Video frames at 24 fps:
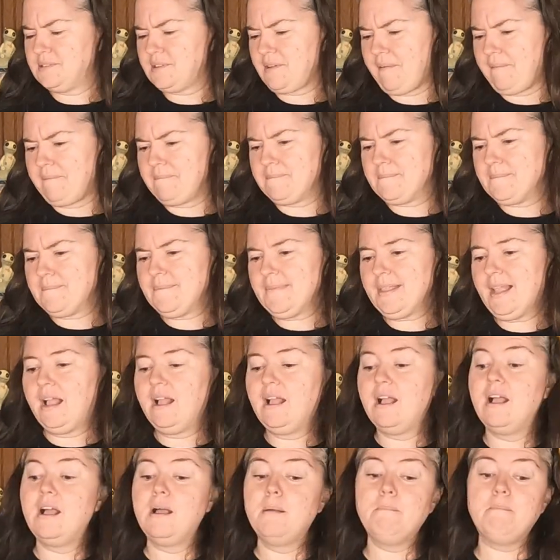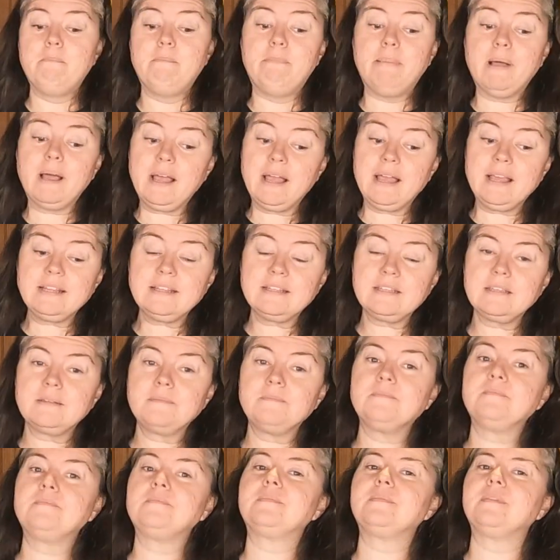So, but
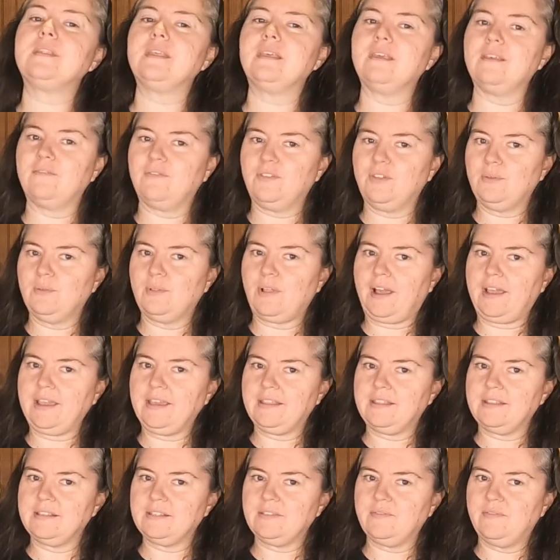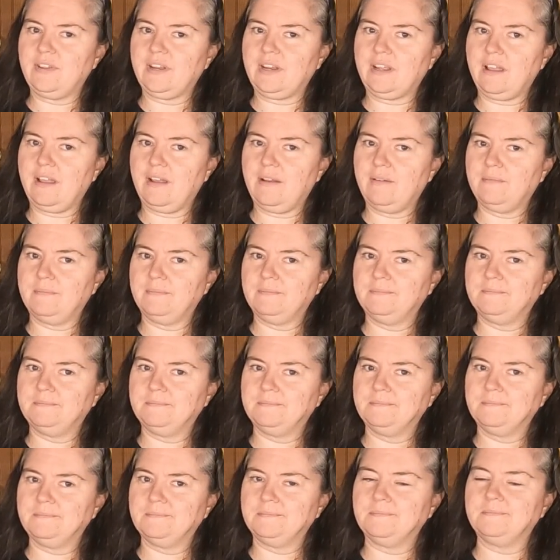if you like this video,
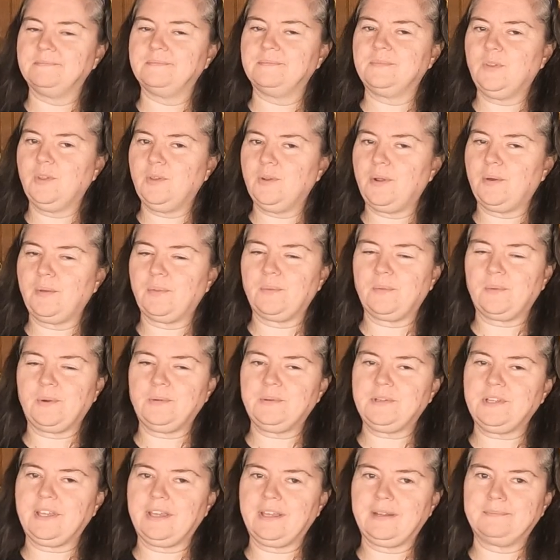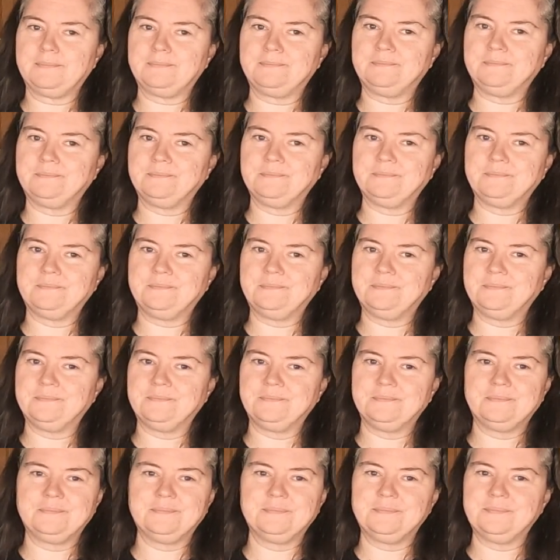you know the routine
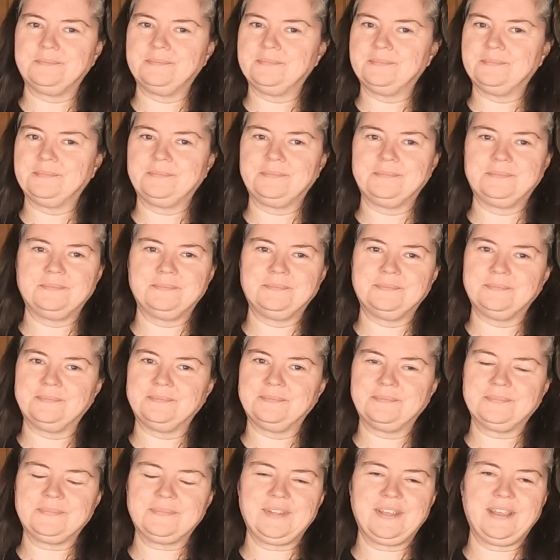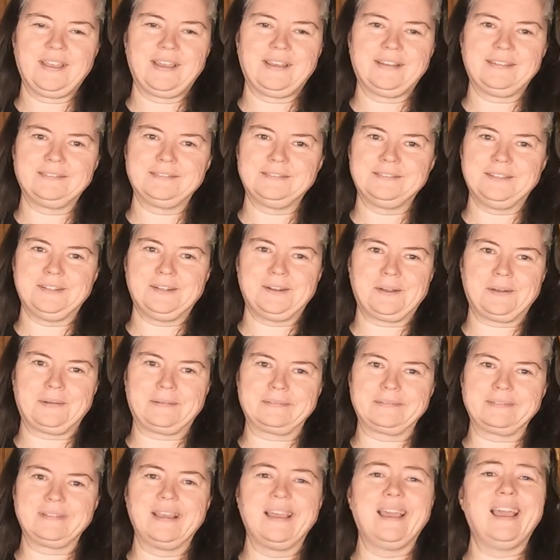like, subscribe, yeah.
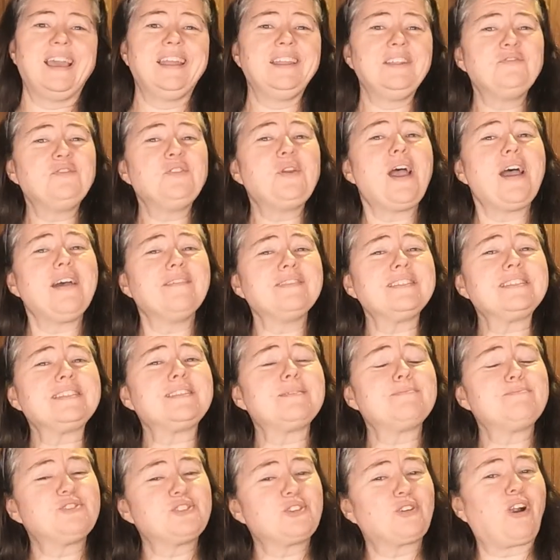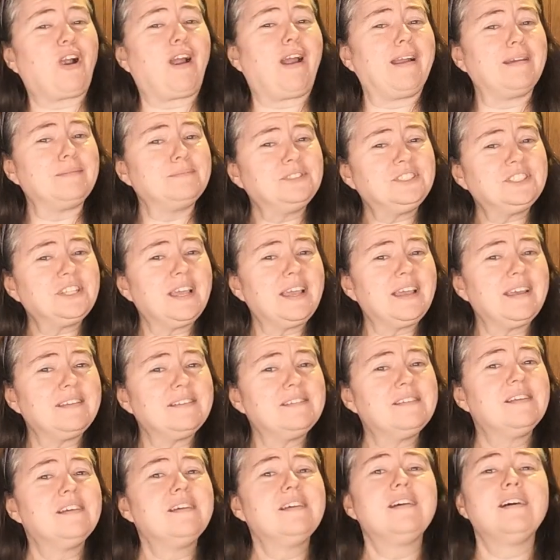notifications. And, and if you haven't subscribed
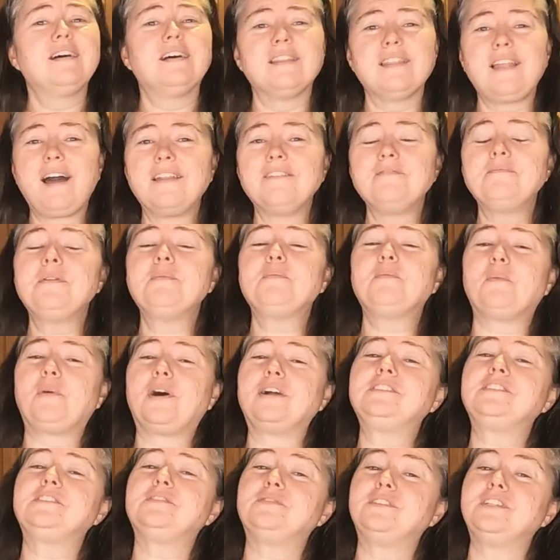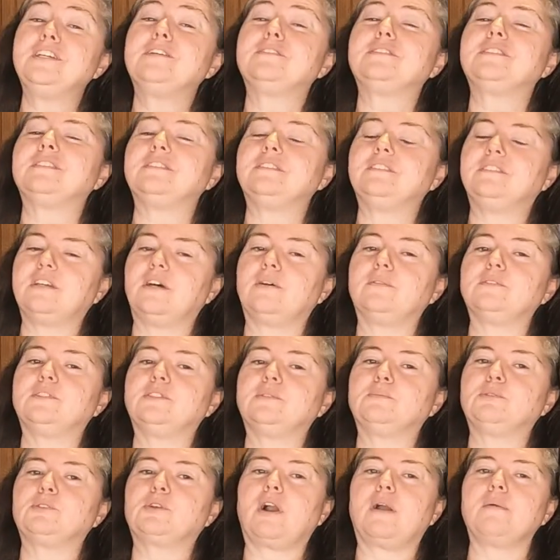yet, a lot of people watch the videos and don't
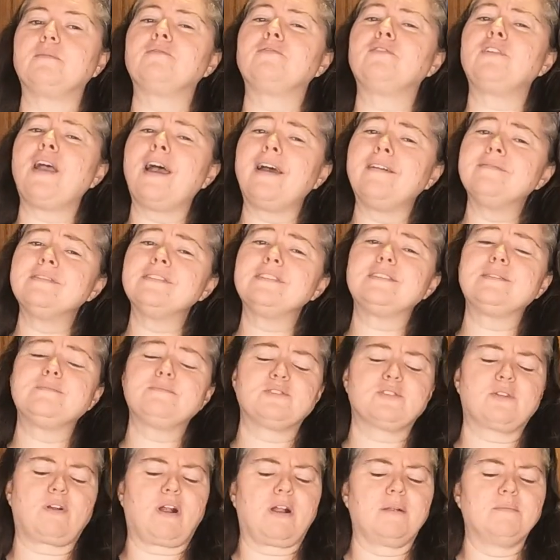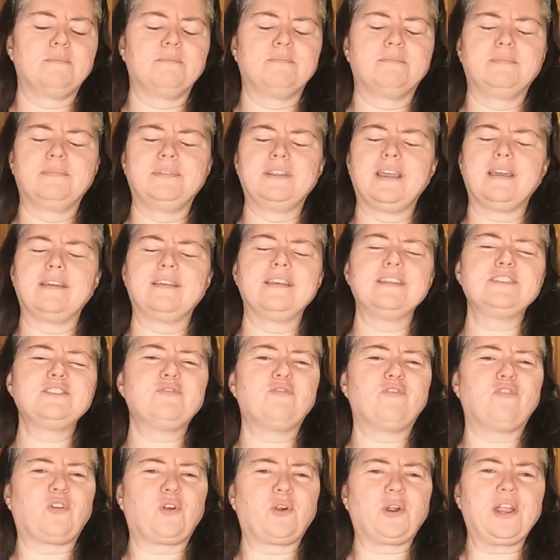subscribe. If you haven't subscribed yet, it's
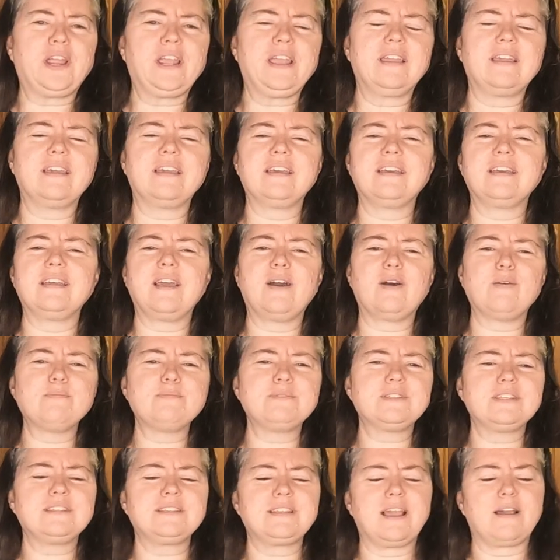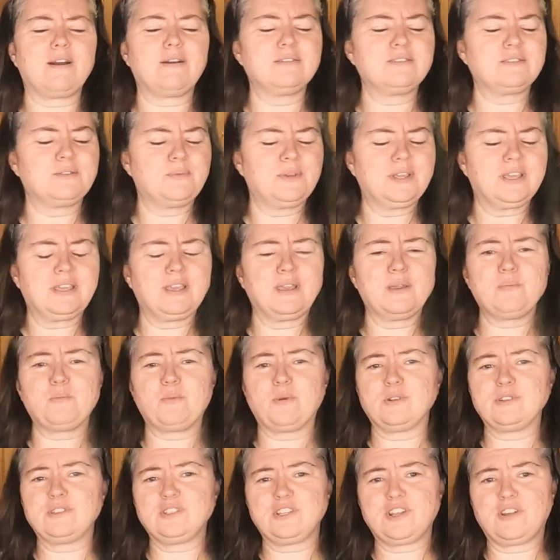free. It helps us out so we can get
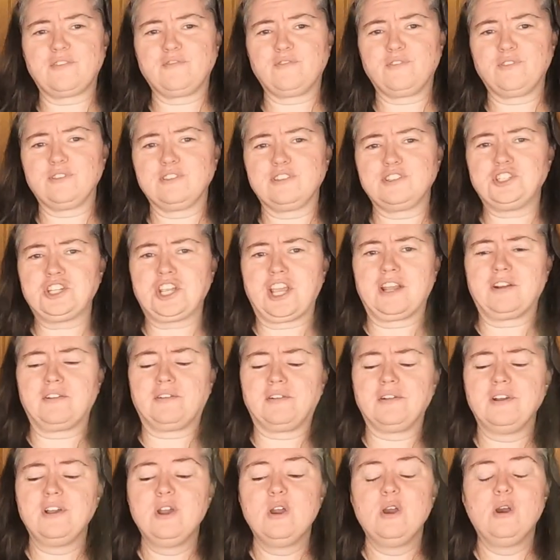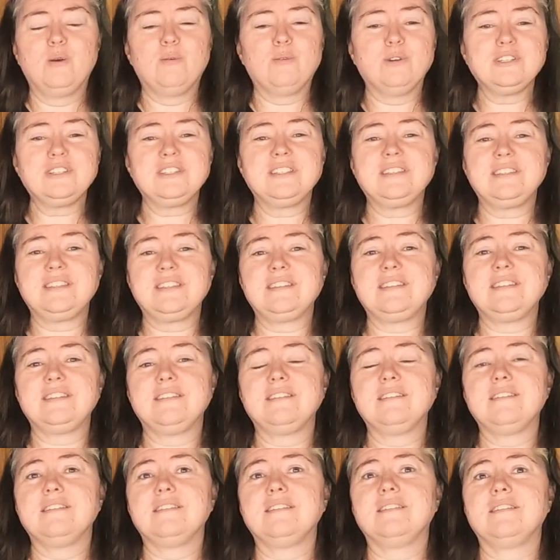more stuff for the channel. And today
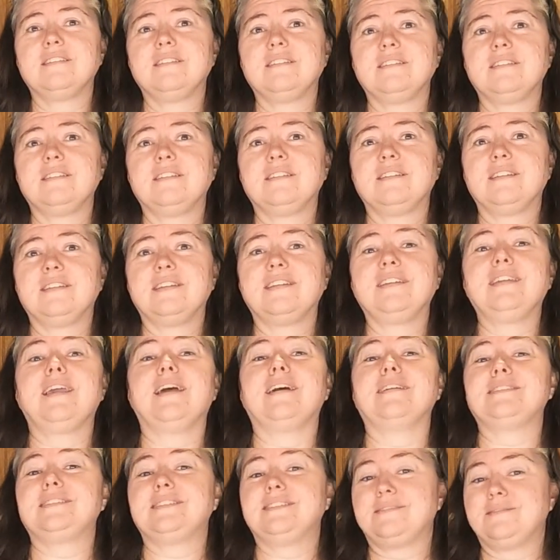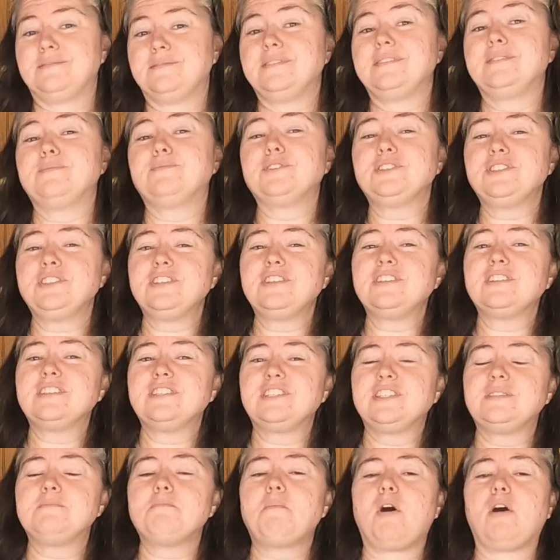we're, is the day for yeah, you. We're still a
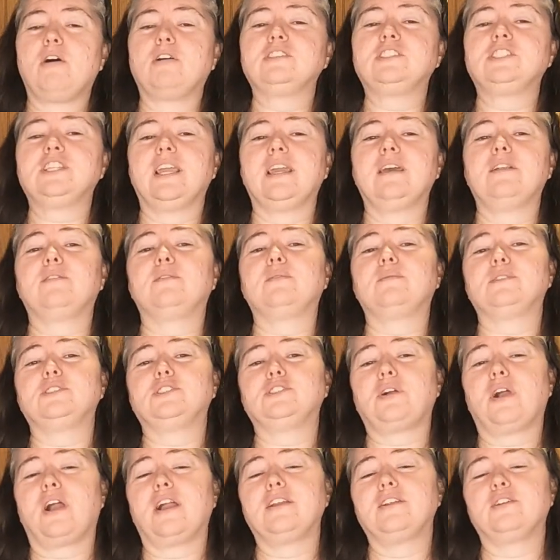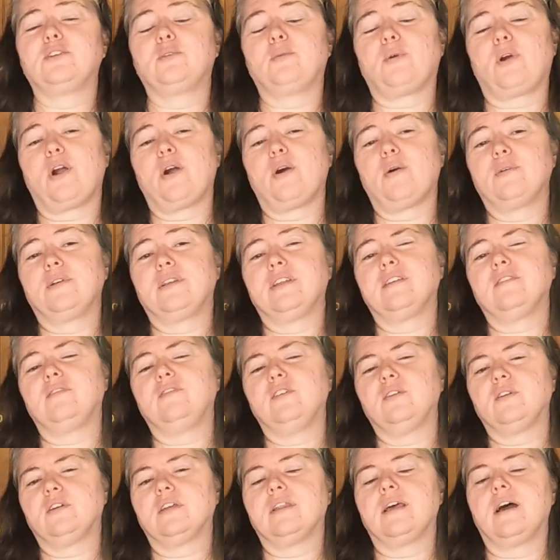small channel and we're trying to grow. And
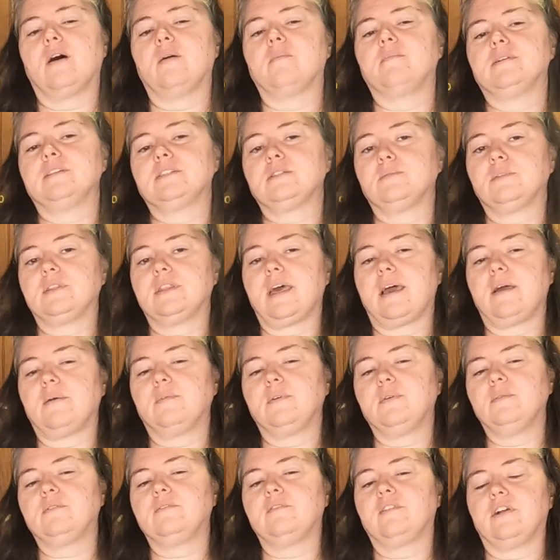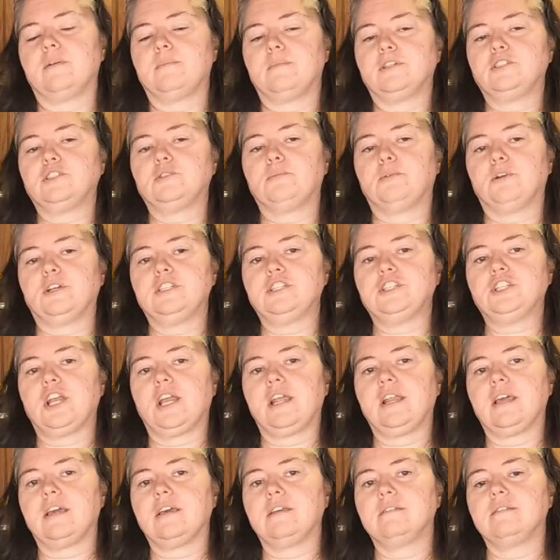if you could help us with that, we would very much
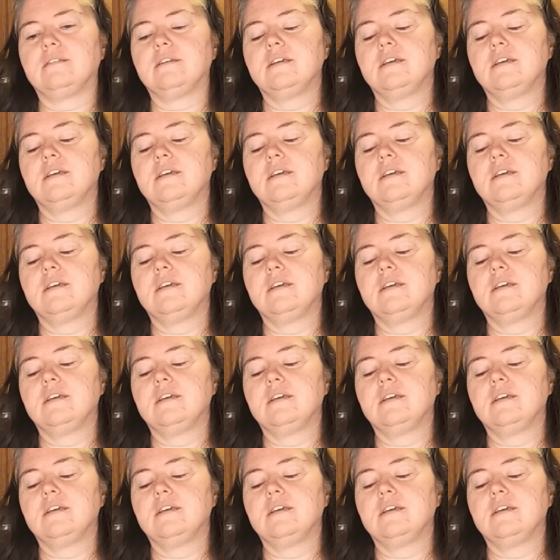appreciate it.